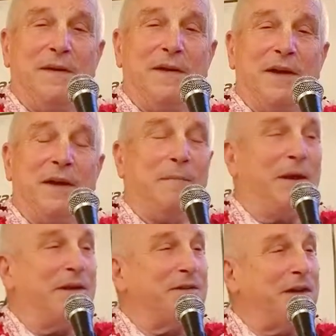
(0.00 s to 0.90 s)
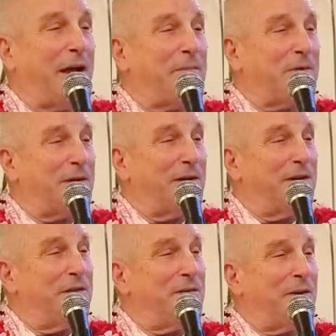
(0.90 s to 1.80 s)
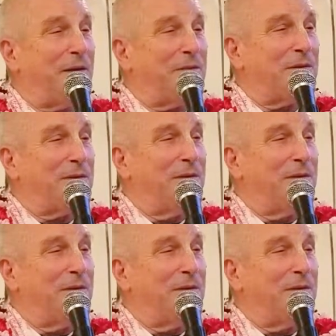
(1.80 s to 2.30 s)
And he made his capital in Radha.